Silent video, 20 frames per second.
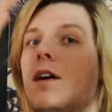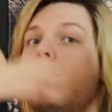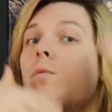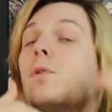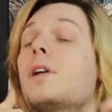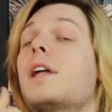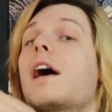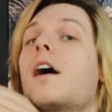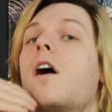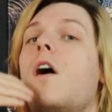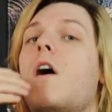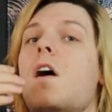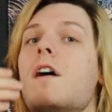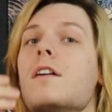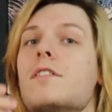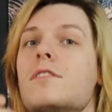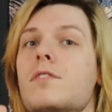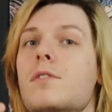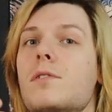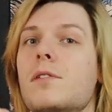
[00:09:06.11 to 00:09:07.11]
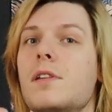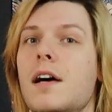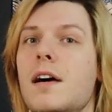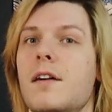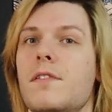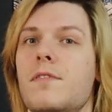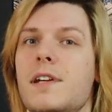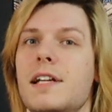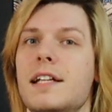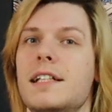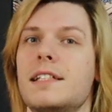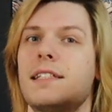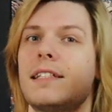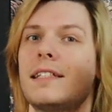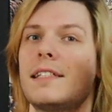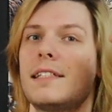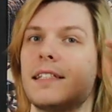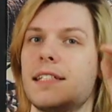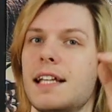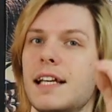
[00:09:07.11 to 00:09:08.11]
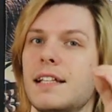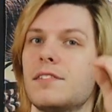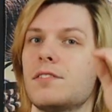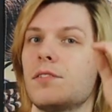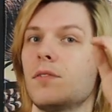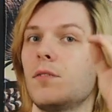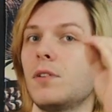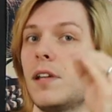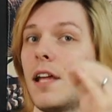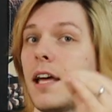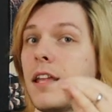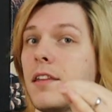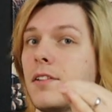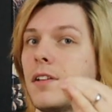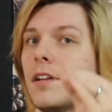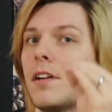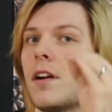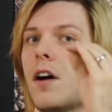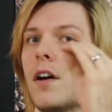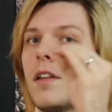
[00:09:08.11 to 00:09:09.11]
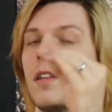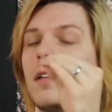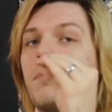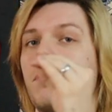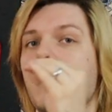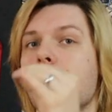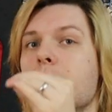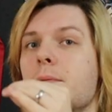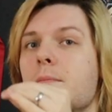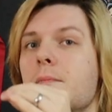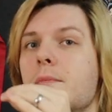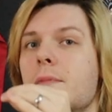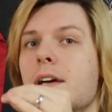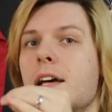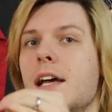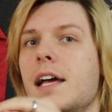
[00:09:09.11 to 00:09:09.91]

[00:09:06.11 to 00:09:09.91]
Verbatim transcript: What I also love is the stenciled leather on the brim,